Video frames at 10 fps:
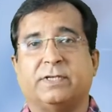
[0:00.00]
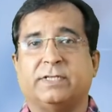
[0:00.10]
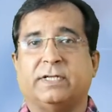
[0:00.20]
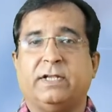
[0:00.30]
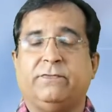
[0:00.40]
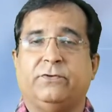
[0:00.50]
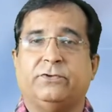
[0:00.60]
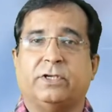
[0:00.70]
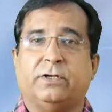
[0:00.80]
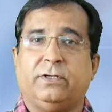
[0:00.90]
present and
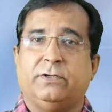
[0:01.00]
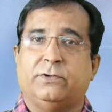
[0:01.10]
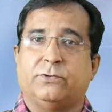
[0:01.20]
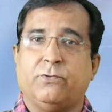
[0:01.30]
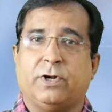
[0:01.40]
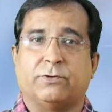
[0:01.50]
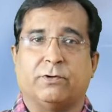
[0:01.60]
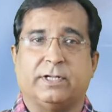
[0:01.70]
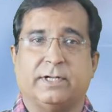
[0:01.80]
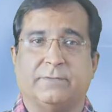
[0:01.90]
future to
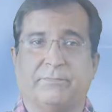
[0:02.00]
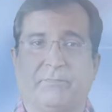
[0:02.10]
control error.